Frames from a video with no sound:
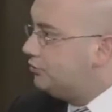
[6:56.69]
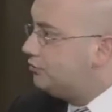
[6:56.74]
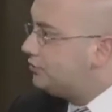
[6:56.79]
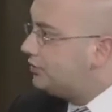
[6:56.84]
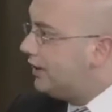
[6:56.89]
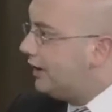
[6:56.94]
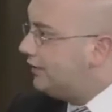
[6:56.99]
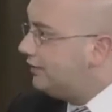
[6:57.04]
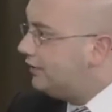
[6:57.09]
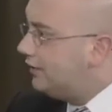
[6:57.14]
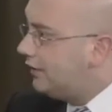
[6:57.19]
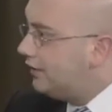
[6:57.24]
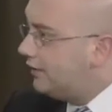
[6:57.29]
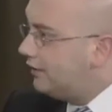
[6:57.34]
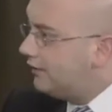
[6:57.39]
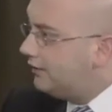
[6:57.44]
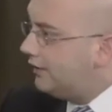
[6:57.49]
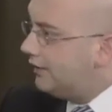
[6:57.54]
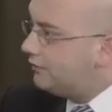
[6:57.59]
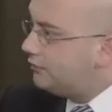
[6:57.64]
You said
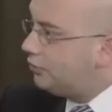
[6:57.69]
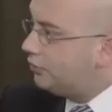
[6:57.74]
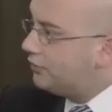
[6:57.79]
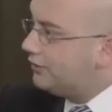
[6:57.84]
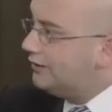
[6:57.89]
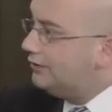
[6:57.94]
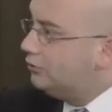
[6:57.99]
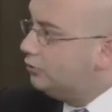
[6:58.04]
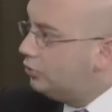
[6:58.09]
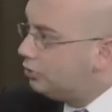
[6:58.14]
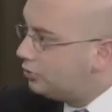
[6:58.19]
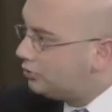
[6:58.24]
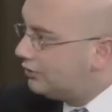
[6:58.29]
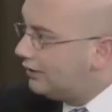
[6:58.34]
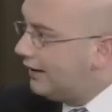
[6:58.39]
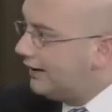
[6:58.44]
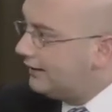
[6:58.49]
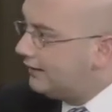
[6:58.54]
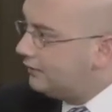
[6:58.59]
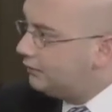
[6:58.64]
that Turkey
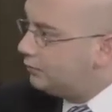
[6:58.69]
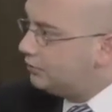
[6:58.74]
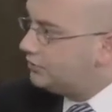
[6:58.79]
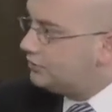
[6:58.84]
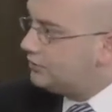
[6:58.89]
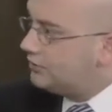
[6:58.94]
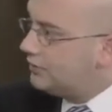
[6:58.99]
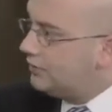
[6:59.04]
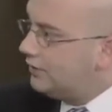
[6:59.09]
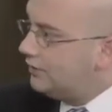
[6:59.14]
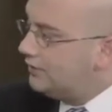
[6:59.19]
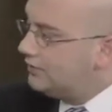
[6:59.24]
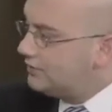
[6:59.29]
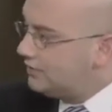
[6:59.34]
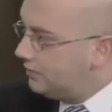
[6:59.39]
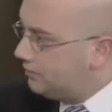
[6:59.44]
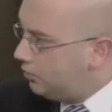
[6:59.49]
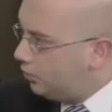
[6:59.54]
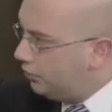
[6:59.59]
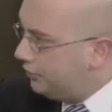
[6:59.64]
looked like it was
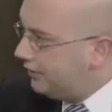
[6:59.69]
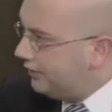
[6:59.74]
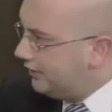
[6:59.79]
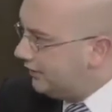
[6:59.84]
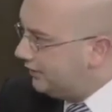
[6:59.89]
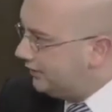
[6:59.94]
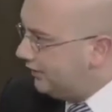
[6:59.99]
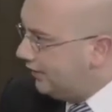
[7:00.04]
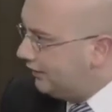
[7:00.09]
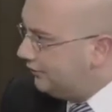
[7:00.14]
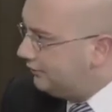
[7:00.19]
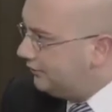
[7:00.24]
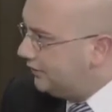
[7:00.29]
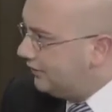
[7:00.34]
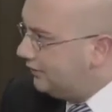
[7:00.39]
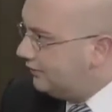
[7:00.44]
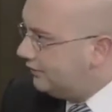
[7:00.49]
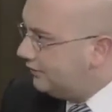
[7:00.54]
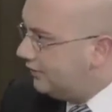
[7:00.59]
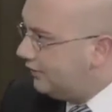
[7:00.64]
supporting
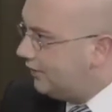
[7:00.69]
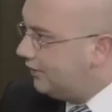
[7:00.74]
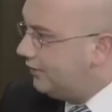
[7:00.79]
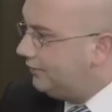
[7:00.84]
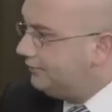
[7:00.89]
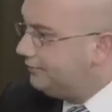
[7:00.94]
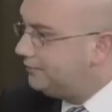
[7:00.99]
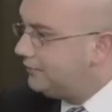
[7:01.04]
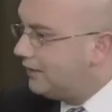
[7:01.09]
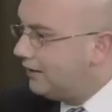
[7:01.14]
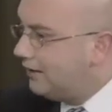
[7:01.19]
Gaddafi. Um,